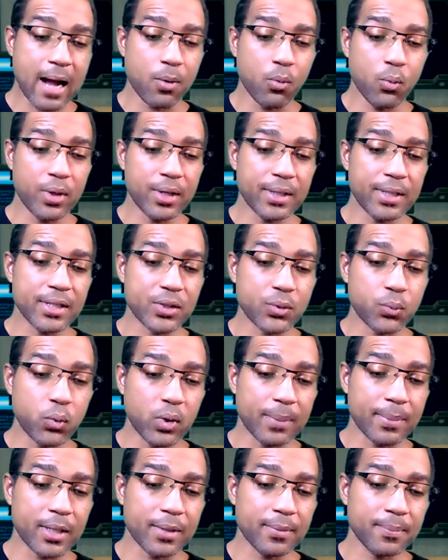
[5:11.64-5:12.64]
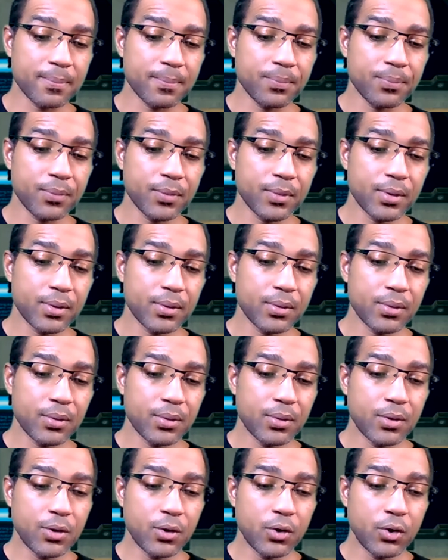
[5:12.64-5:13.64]
I witnessed women
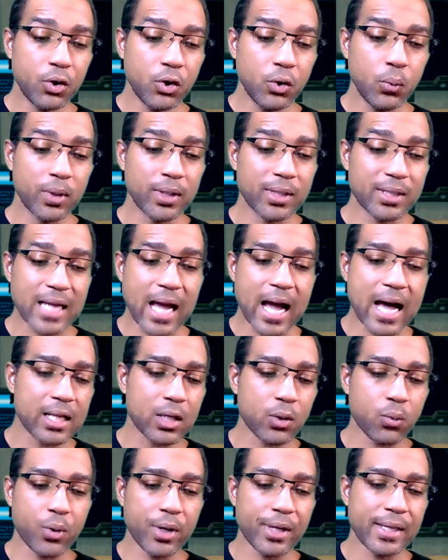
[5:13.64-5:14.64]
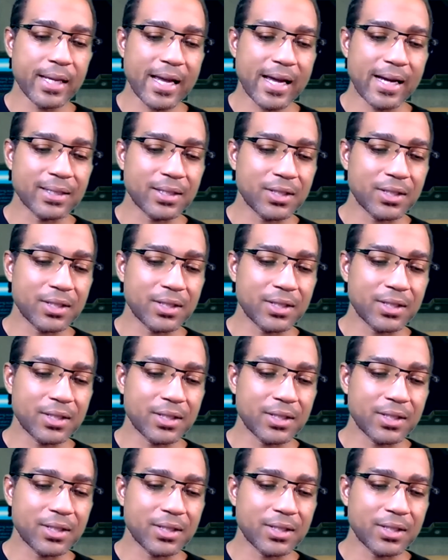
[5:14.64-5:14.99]
who would tolerate